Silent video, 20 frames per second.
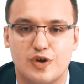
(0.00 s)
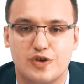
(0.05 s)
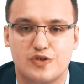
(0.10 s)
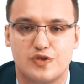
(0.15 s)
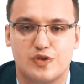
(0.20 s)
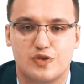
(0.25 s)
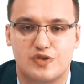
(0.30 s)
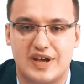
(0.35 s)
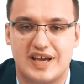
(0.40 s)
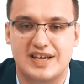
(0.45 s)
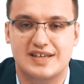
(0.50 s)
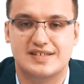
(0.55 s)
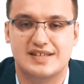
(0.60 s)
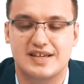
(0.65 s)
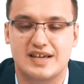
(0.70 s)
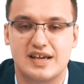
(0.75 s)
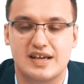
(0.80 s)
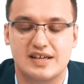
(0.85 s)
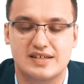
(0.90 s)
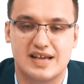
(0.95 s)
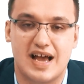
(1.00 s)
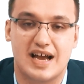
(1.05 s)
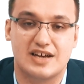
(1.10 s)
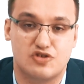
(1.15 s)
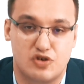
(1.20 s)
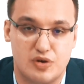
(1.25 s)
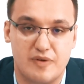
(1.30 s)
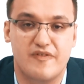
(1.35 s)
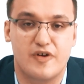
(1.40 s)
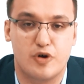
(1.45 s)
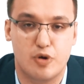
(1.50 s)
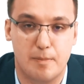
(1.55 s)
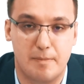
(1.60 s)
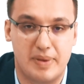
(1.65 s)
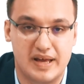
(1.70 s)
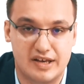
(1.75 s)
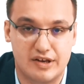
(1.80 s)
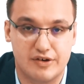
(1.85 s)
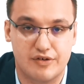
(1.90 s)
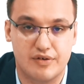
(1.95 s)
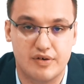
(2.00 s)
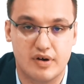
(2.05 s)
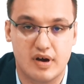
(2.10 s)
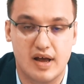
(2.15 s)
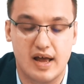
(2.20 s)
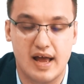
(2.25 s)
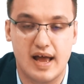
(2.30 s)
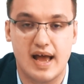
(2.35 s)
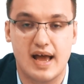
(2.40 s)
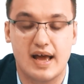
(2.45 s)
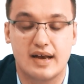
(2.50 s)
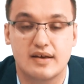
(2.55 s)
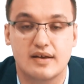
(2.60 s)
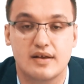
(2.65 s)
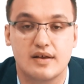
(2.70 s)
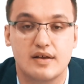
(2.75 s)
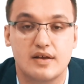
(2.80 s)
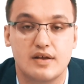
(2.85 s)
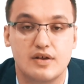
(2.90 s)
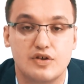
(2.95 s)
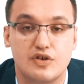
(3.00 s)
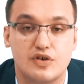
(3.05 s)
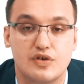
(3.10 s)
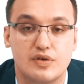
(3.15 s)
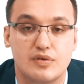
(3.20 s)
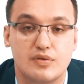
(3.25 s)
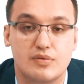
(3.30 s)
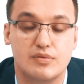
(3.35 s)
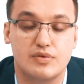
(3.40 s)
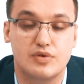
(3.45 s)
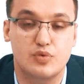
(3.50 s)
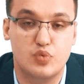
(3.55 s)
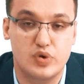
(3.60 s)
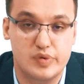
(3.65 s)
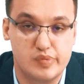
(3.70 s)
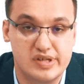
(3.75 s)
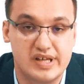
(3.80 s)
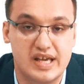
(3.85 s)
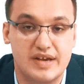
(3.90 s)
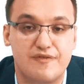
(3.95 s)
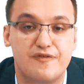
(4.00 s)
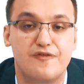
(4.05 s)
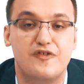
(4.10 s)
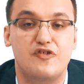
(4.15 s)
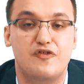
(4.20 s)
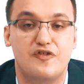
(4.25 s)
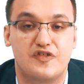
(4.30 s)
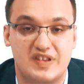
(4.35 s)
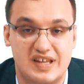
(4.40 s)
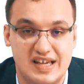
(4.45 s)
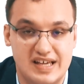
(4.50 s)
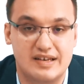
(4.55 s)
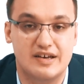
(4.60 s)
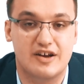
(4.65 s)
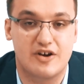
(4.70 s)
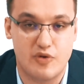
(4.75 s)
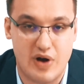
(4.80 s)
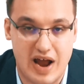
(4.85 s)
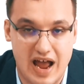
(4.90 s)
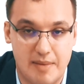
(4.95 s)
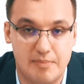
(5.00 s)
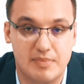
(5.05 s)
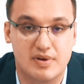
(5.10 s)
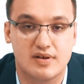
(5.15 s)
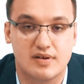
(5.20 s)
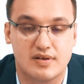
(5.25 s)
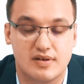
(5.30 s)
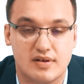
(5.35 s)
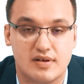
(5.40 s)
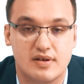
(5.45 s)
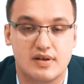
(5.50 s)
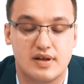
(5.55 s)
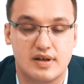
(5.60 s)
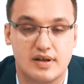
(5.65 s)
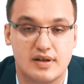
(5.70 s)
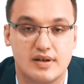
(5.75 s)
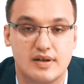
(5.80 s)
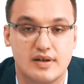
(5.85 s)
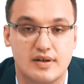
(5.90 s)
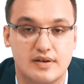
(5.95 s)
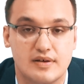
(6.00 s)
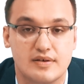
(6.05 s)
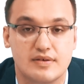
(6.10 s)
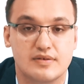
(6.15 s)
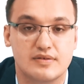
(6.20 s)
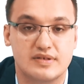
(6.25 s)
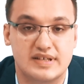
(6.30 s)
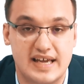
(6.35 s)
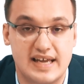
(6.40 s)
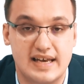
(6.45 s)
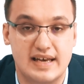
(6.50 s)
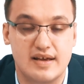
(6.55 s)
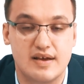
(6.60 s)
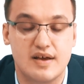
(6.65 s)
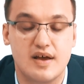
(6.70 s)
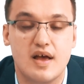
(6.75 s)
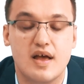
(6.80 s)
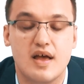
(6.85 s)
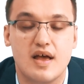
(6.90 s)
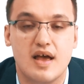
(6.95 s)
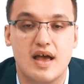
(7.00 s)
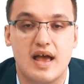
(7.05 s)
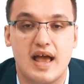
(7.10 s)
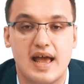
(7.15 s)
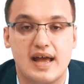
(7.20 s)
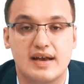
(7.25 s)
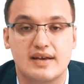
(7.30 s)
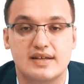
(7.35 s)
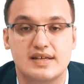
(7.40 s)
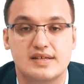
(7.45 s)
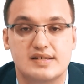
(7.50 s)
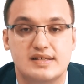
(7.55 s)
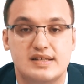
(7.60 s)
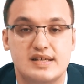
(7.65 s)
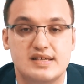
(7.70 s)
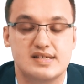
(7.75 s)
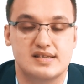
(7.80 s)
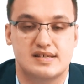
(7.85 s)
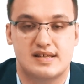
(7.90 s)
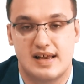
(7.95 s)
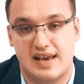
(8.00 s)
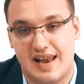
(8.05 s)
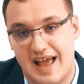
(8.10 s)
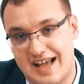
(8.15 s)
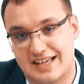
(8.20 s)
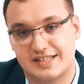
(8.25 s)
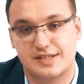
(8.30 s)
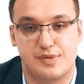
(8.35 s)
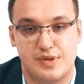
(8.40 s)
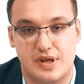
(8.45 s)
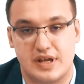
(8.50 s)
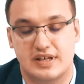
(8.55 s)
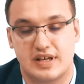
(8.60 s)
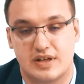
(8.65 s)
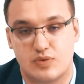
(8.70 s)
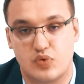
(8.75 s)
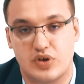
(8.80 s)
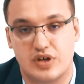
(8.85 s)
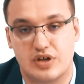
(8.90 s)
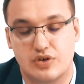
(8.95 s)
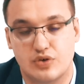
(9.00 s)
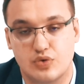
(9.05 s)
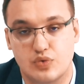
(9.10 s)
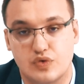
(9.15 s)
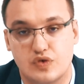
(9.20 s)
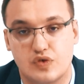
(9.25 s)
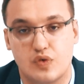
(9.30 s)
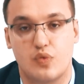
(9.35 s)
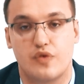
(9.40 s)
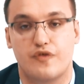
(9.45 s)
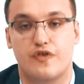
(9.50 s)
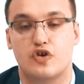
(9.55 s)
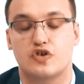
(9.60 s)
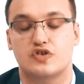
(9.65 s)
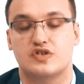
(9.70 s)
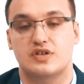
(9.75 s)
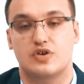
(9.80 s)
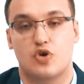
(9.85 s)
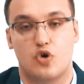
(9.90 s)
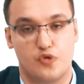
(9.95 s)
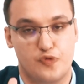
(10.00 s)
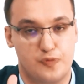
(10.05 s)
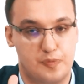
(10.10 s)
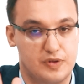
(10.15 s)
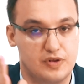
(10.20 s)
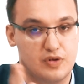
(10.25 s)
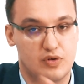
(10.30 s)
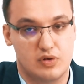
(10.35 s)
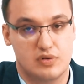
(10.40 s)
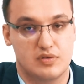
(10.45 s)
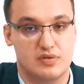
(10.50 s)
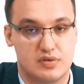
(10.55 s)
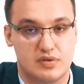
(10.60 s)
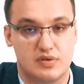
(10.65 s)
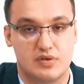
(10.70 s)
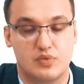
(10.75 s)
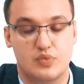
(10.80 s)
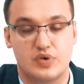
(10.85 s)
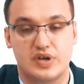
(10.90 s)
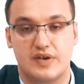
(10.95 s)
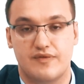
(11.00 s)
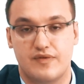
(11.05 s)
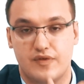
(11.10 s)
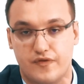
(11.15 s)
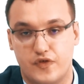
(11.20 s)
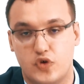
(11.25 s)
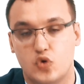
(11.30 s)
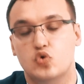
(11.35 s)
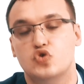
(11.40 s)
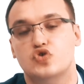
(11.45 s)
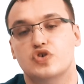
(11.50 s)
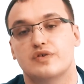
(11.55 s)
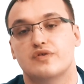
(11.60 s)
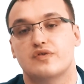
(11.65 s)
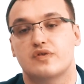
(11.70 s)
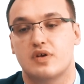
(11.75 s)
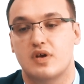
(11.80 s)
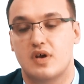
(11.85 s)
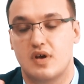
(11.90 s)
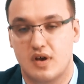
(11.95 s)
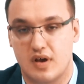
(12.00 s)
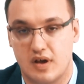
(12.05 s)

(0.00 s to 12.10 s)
not so tasty. It's actually very bitter, and we will give 15 gram uh, daily. And this this is the last thing that we can do. So first in the hospital we give infusions,